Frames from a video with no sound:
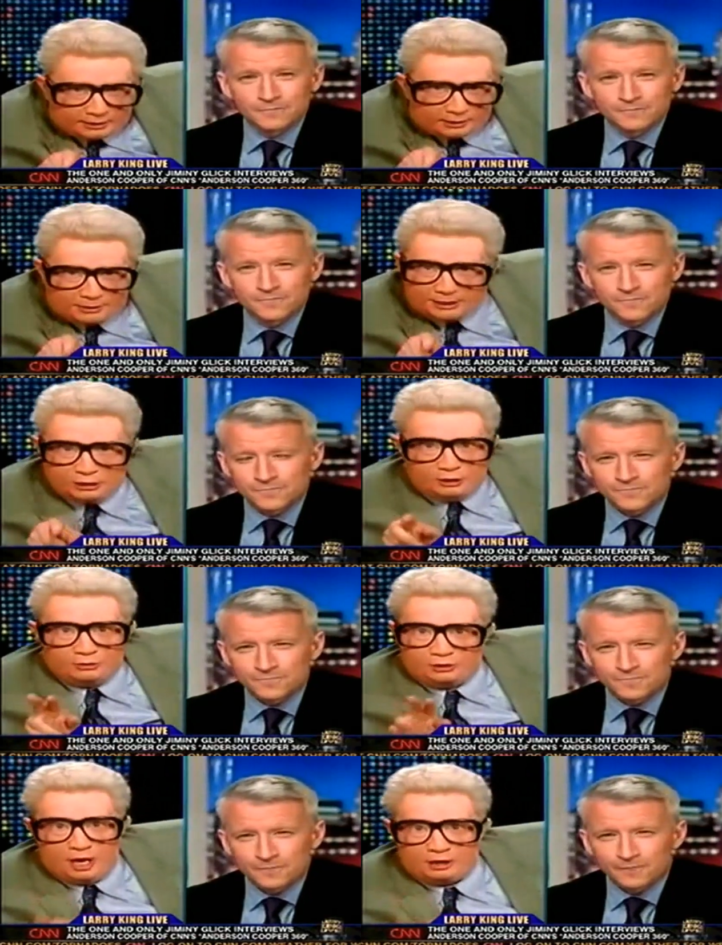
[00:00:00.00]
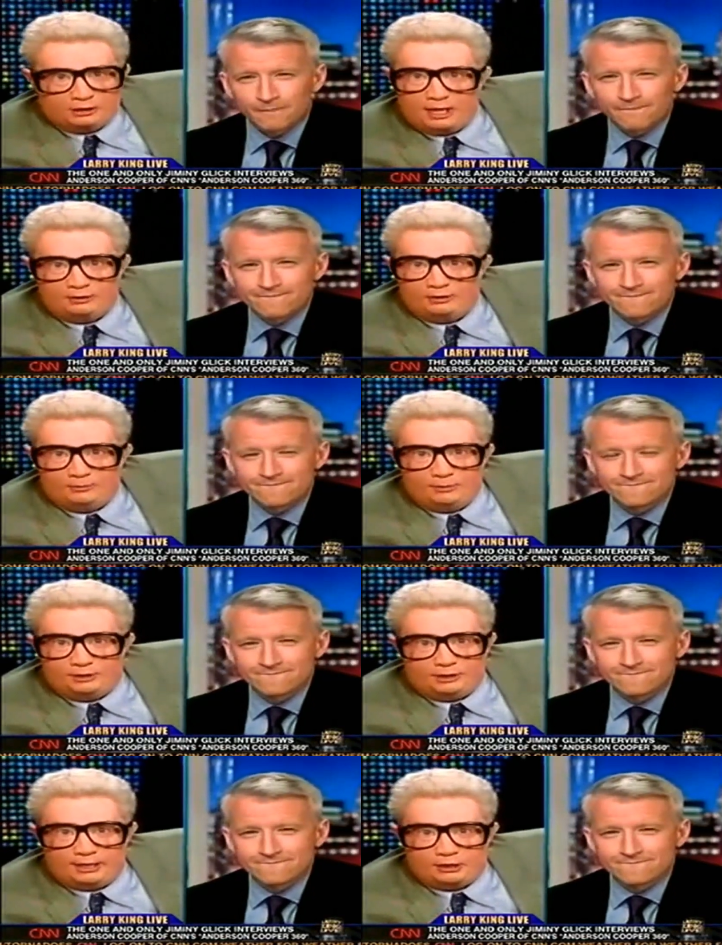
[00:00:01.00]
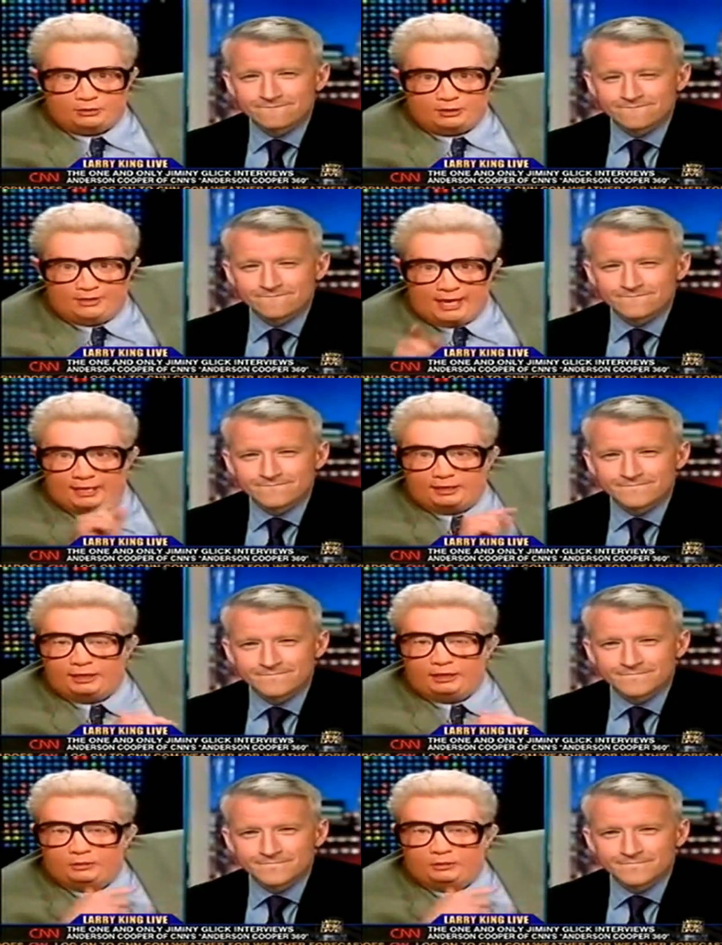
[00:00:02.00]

Speaker 1: to them? Because you don't talk down to them intellectually, that I know.